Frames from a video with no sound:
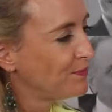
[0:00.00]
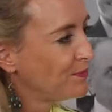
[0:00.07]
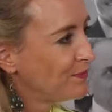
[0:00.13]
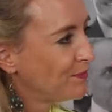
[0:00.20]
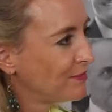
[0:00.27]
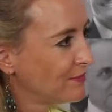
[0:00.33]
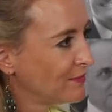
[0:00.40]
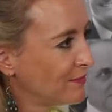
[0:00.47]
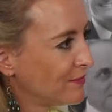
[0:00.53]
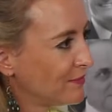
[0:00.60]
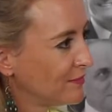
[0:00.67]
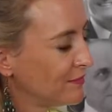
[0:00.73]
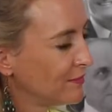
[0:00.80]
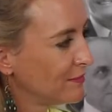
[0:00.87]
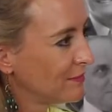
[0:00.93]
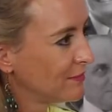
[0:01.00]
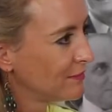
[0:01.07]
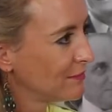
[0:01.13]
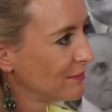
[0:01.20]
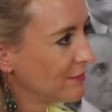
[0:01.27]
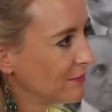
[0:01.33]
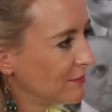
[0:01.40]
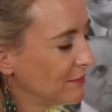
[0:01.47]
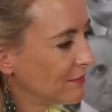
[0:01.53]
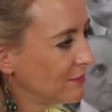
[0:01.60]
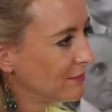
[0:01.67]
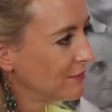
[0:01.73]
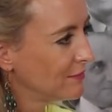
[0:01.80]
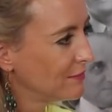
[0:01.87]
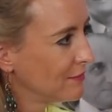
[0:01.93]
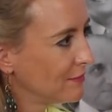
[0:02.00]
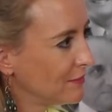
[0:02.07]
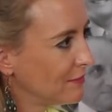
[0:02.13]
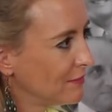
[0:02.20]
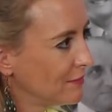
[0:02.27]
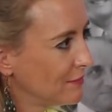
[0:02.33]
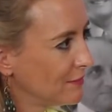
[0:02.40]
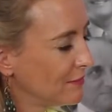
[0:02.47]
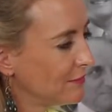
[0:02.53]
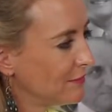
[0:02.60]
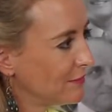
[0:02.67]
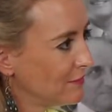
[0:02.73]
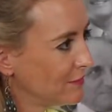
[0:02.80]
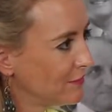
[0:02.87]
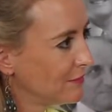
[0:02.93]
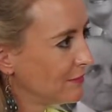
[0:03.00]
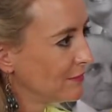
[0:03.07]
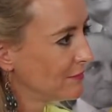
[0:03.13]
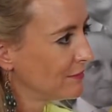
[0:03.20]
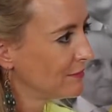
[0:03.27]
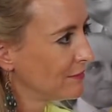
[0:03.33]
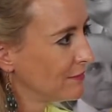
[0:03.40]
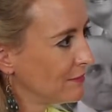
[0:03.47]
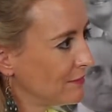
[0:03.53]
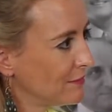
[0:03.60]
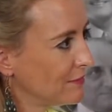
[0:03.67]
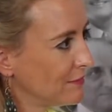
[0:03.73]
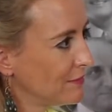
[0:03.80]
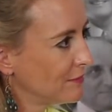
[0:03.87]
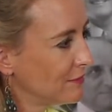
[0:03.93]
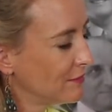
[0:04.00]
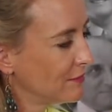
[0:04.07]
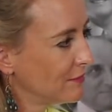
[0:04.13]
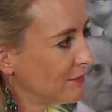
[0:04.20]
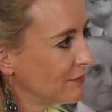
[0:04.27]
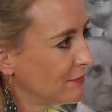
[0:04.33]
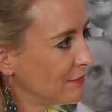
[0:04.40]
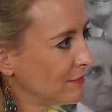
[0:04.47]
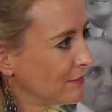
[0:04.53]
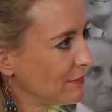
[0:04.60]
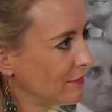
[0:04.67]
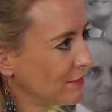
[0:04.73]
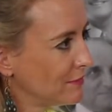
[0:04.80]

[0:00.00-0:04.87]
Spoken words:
[no speech]